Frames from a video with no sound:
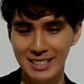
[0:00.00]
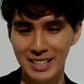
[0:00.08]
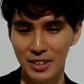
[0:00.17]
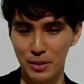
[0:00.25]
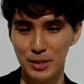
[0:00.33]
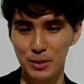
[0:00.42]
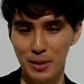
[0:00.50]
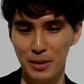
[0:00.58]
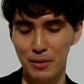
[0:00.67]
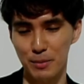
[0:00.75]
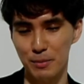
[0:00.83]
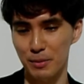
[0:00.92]
they are, because we
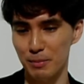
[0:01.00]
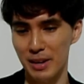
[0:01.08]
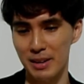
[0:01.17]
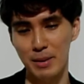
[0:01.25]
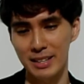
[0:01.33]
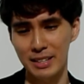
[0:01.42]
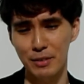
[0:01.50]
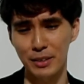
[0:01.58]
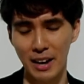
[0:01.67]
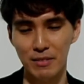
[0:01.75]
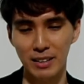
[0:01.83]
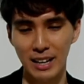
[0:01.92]
have many different
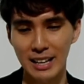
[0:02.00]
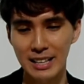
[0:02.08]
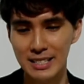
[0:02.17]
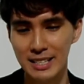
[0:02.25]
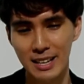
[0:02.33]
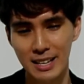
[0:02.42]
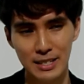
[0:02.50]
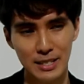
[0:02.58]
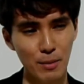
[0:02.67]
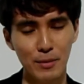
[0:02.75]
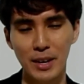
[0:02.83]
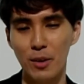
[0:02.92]
kind of clients, some
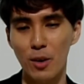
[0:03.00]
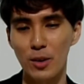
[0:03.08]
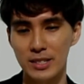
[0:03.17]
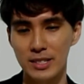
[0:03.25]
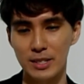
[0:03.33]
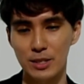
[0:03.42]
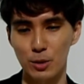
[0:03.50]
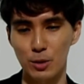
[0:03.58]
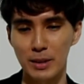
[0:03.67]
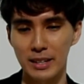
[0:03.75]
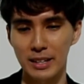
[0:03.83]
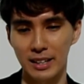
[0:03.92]
of their concerns could
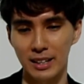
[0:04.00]
be